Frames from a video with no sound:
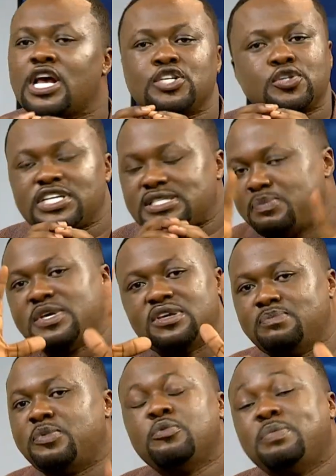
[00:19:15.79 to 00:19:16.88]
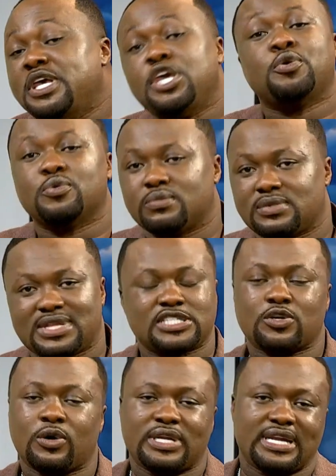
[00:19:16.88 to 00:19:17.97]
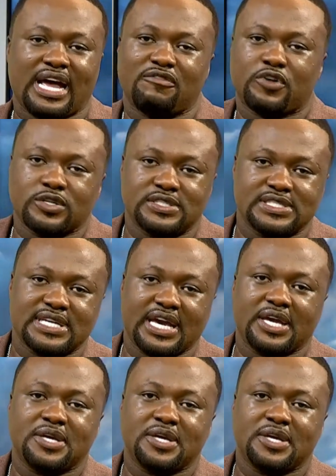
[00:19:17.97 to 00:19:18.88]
So just be you. That's all that I have got to say.